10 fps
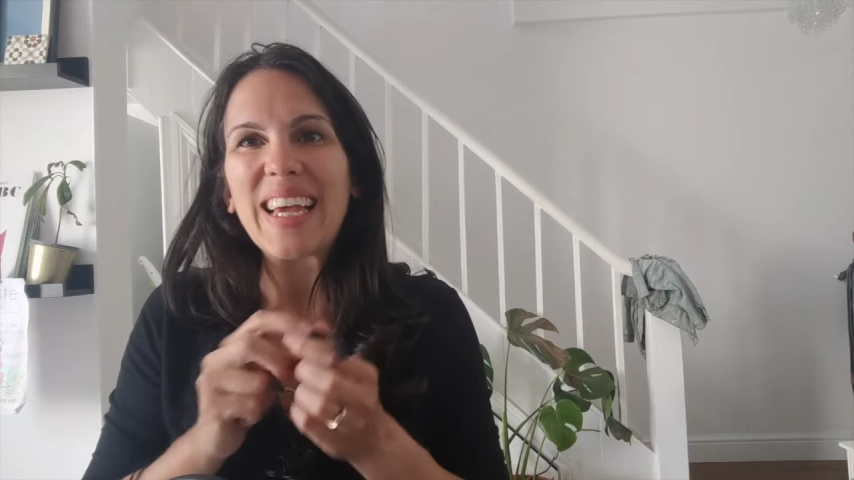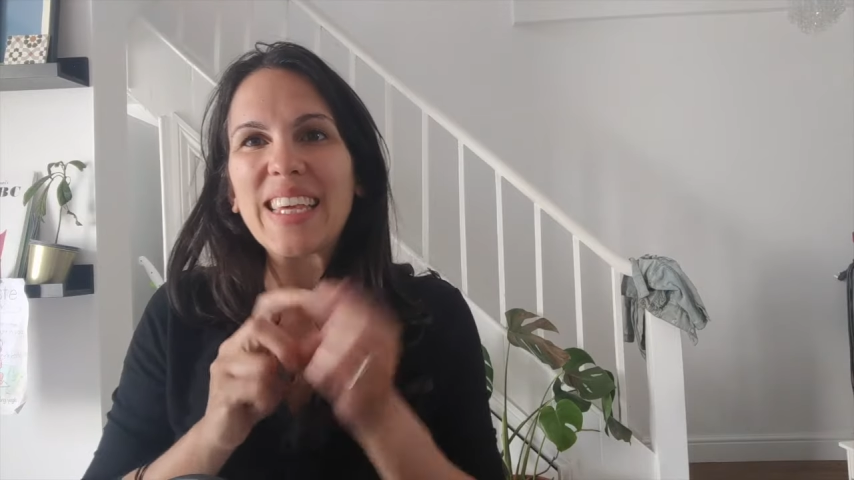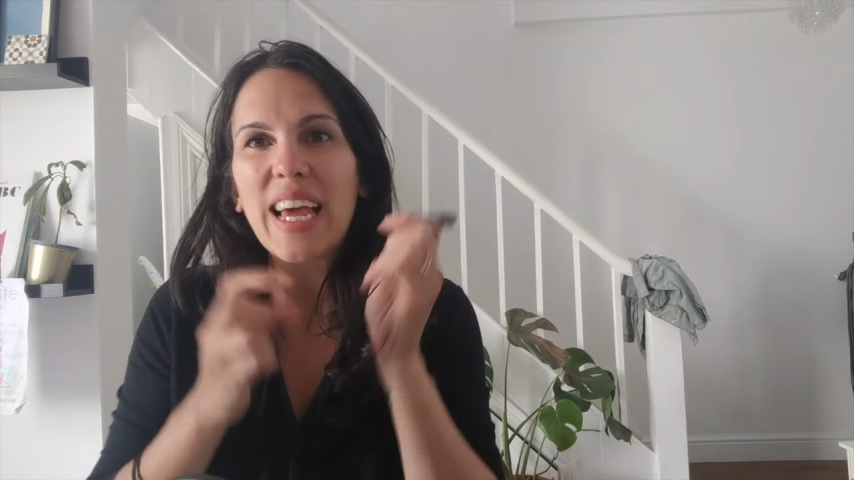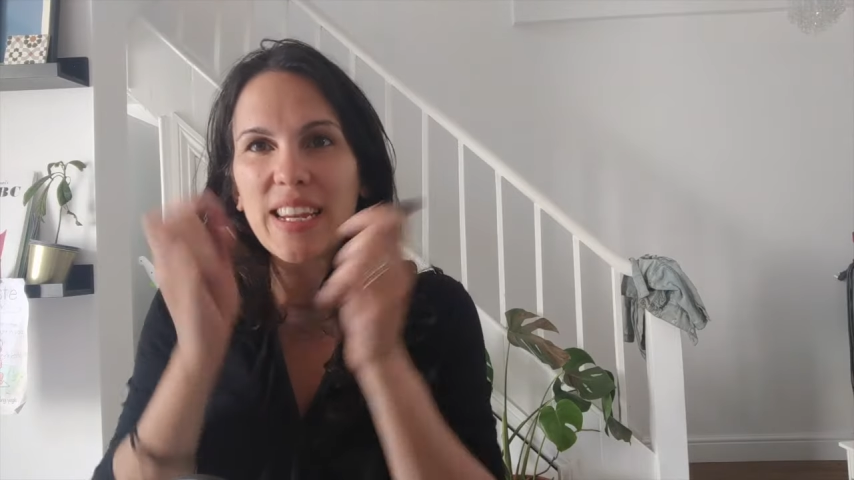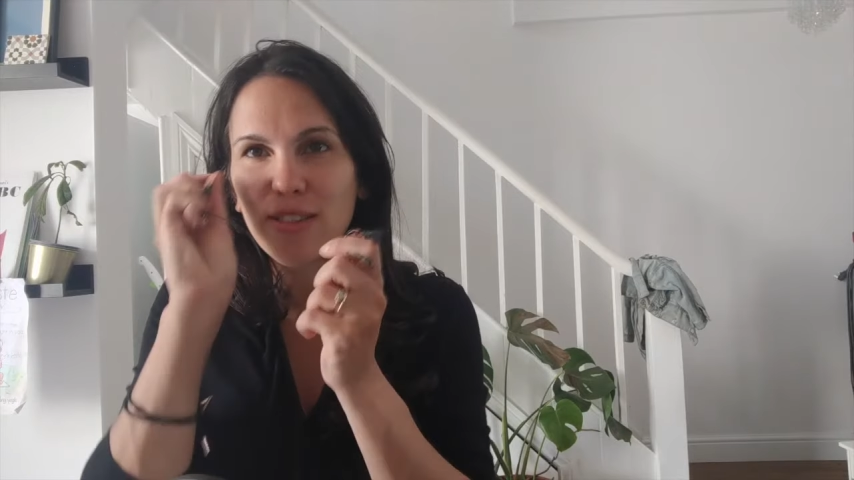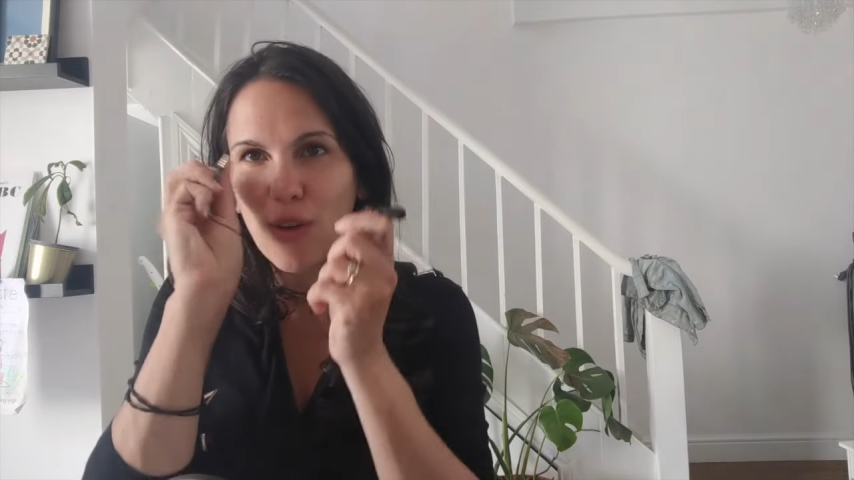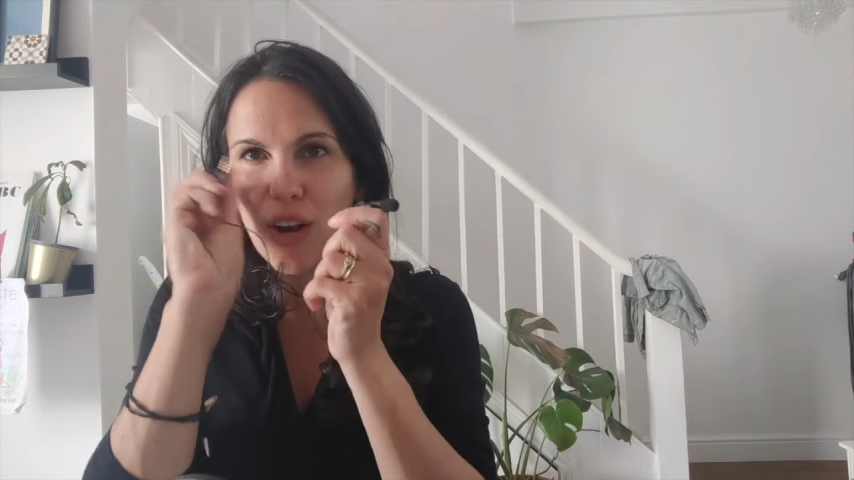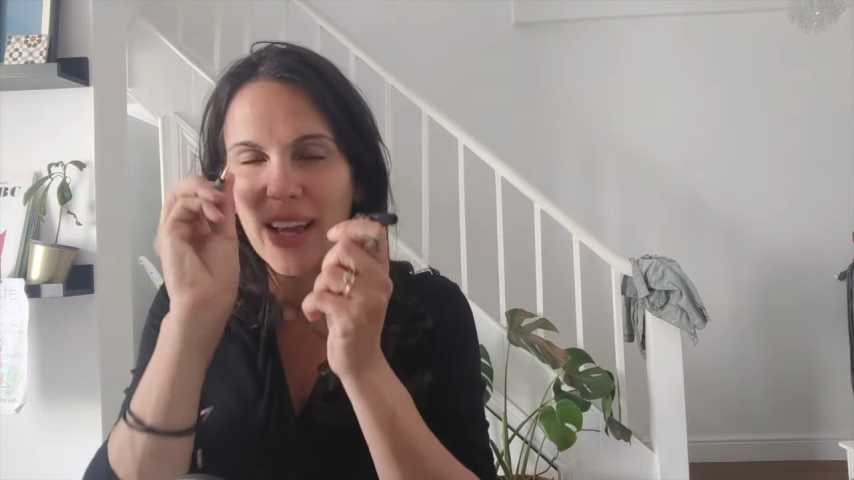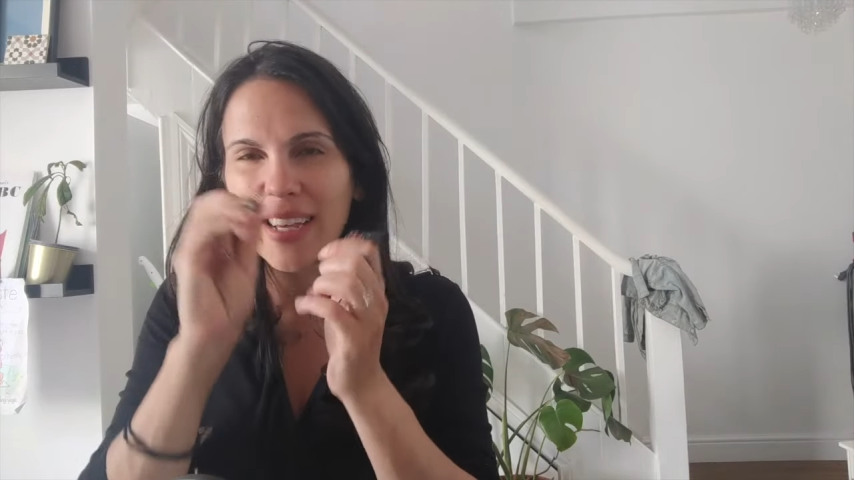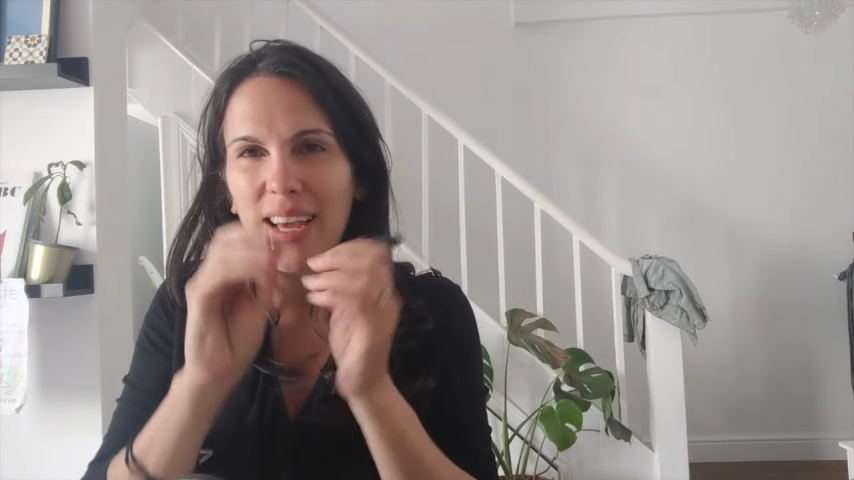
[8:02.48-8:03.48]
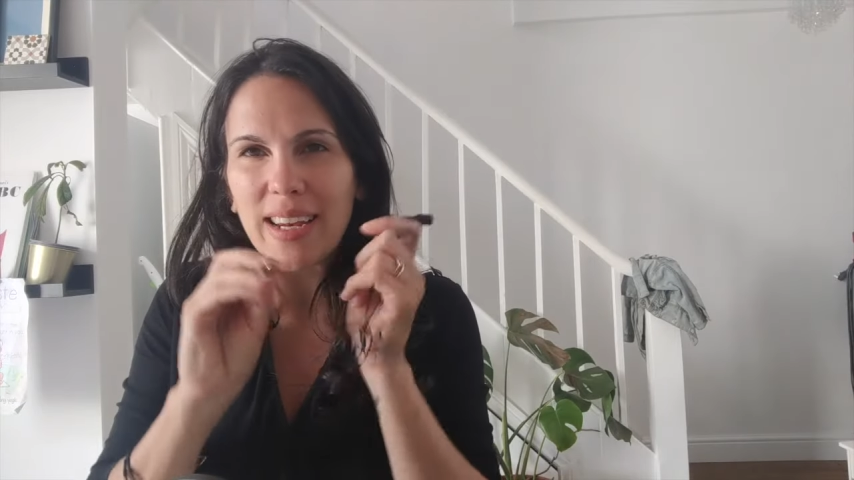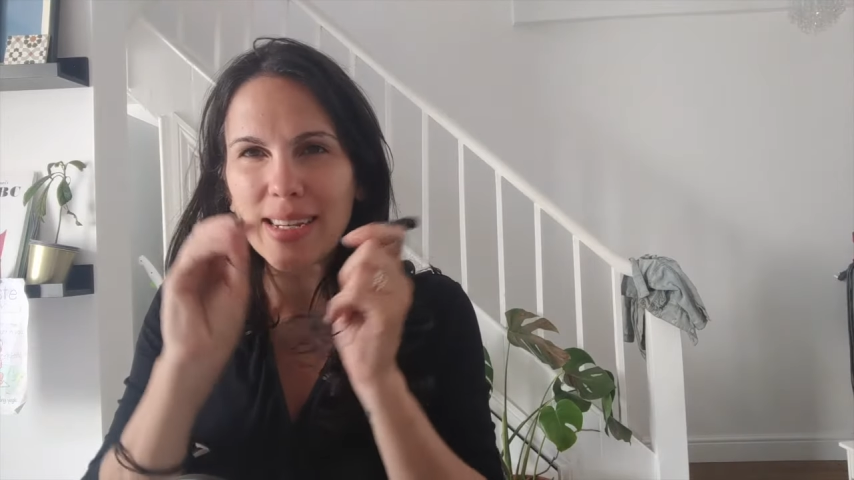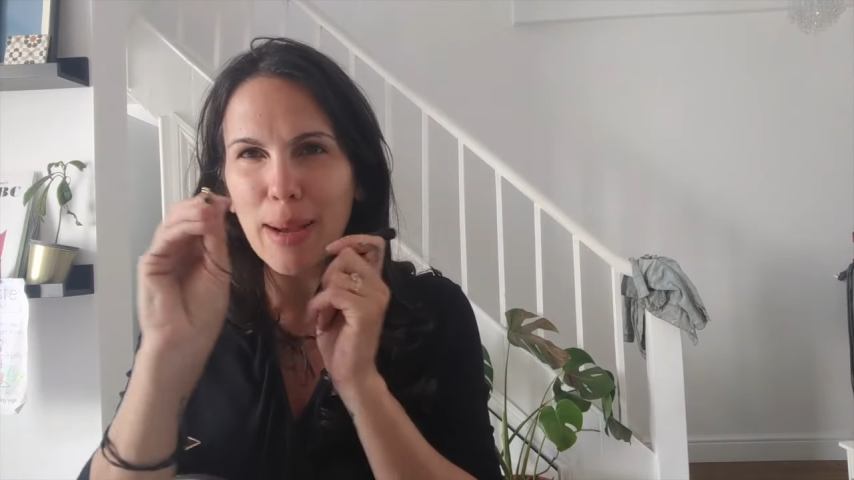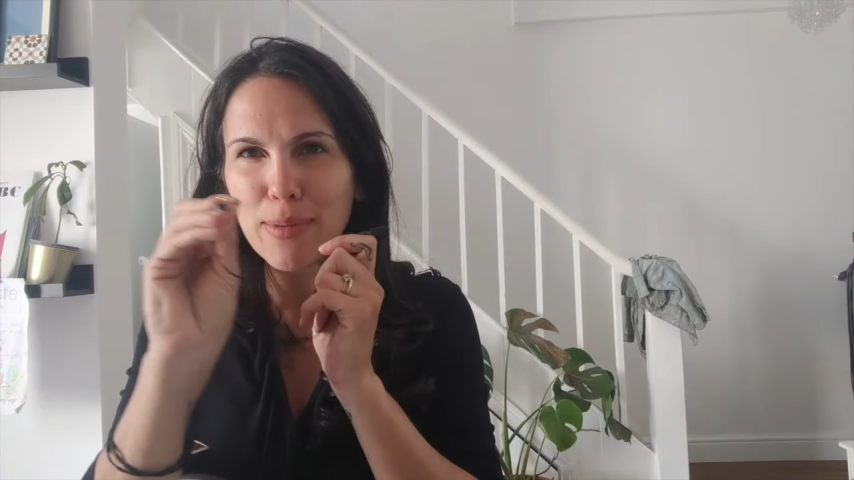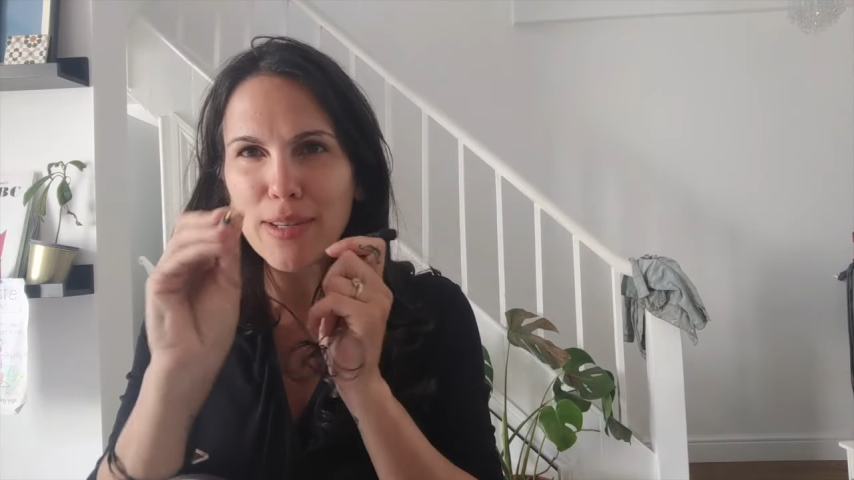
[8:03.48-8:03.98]
it's got like an
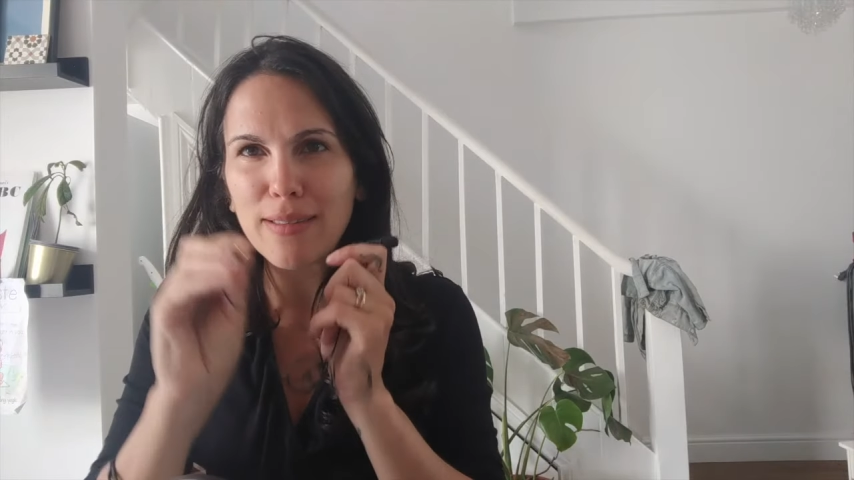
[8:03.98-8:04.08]
adapter